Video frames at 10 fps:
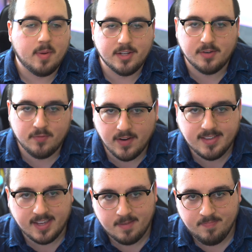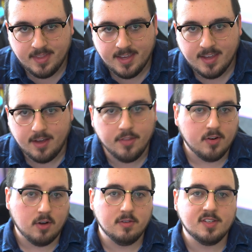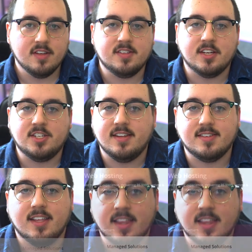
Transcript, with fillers: budget friendly. Other hosts, such as